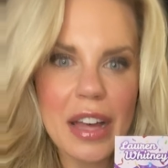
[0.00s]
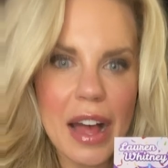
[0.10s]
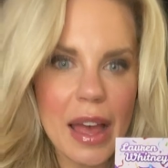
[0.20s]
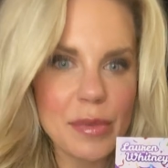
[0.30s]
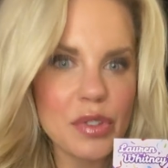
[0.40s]

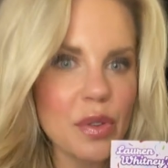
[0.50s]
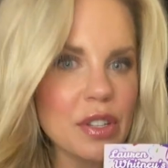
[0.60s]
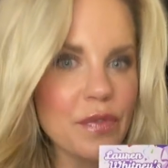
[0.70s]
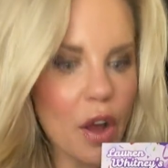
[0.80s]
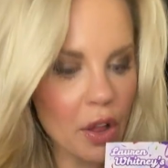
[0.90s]
time. So
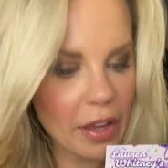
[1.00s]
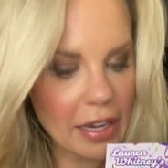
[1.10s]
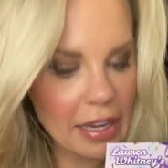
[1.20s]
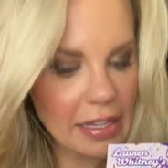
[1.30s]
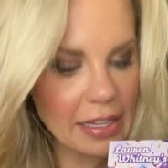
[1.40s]
it's
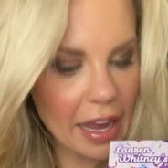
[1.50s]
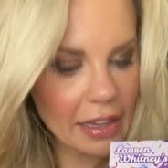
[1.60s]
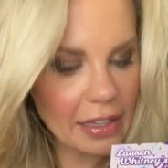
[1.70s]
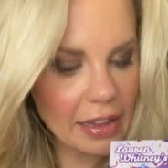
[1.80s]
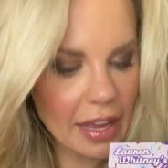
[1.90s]
falling
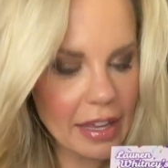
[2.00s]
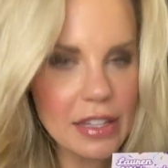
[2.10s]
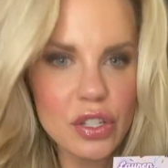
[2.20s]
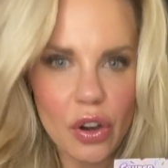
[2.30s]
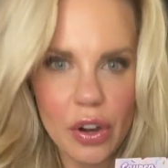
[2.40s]
exactly like
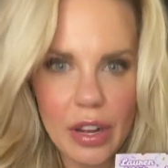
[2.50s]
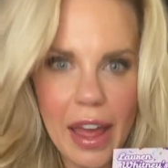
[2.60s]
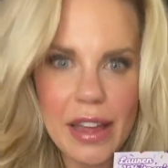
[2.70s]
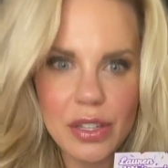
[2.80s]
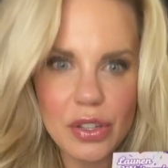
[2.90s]
it started,
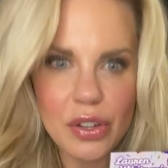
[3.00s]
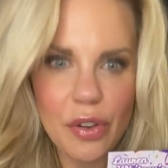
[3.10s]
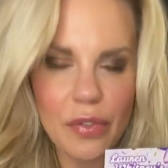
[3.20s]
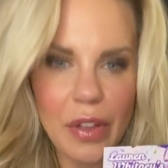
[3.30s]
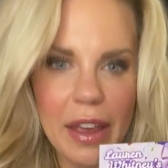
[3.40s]
as a
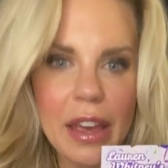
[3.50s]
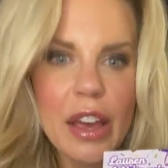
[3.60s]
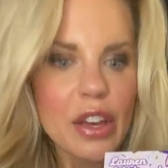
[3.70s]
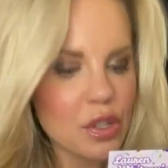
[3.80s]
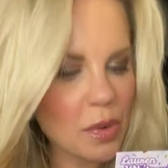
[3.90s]
snowflake.
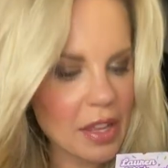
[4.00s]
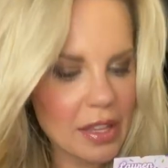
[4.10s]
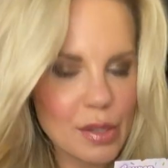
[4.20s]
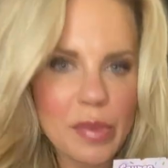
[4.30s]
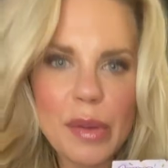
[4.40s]
So we get
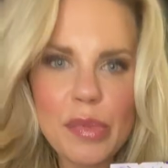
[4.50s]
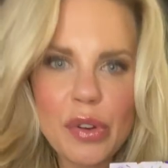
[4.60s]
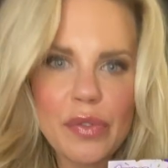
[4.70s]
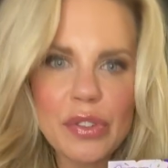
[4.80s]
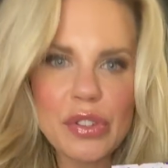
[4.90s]
these big,
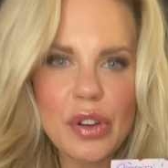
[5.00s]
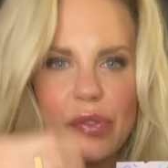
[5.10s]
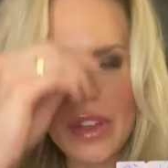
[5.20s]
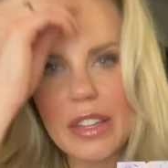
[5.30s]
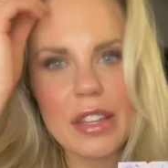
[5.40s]
beautiful
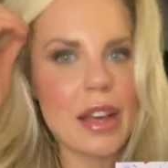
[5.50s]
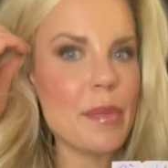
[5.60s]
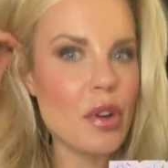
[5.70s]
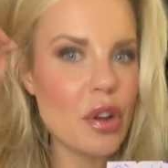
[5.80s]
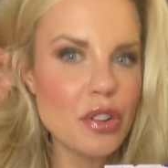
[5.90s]
snowflakes. They
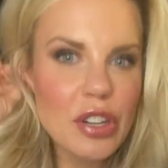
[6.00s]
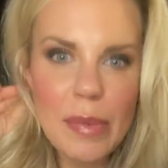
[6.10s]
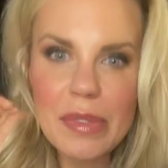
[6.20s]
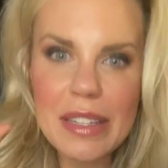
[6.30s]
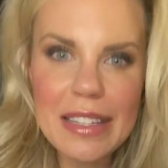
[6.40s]
come in all
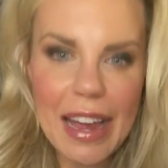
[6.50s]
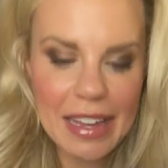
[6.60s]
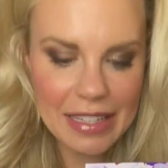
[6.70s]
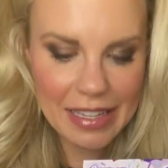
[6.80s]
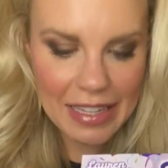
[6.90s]
shapes and
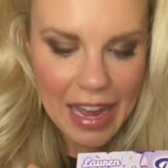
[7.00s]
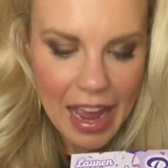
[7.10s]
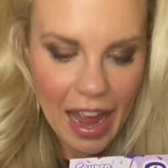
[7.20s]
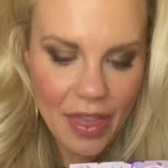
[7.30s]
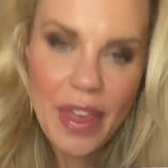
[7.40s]
sizes,
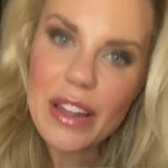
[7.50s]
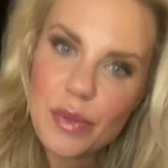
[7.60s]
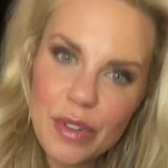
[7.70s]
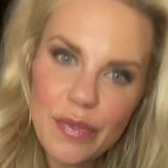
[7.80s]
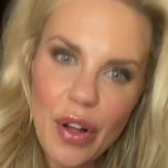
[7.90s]
and that's
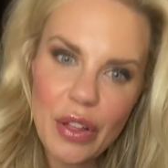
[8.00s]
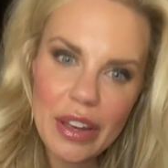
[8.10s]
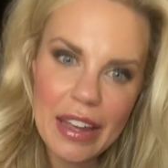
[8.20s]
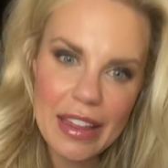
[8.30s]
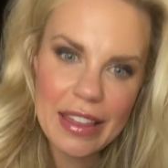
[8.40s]
what's
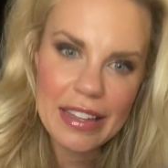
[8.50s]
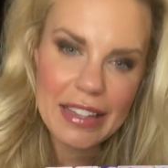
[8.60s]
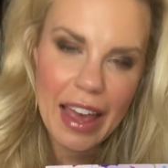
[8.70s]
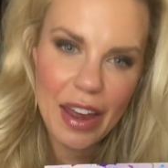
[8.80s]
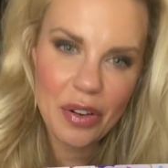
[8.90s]
falling in this
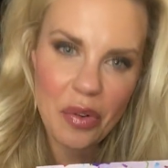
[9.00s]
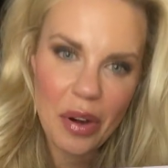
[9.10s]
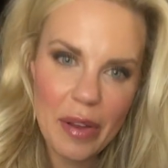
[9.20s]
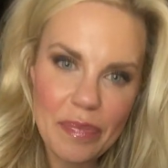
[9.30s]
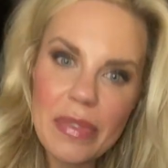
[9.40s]

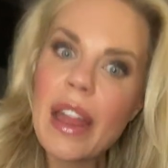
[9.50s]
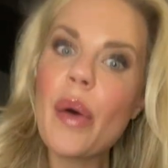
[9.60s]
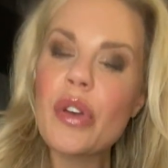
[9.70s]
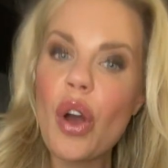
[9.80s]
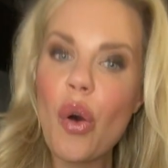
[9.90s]
category. Now
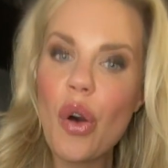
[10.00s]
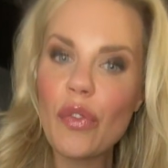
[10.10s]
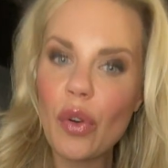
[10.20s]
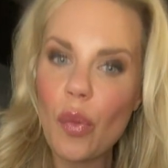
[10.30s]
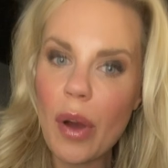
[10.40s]
we go
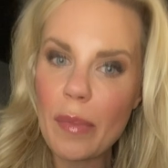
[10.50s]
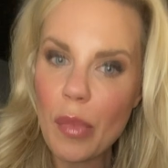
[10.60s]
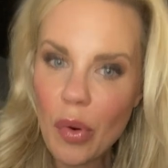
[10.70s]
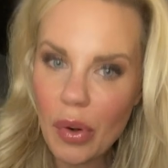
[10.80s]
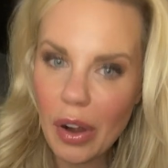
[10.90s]
over one
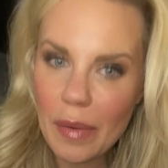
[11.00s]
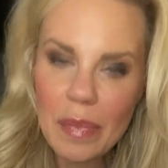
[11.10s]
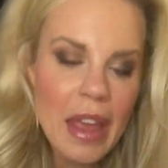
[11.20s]
more,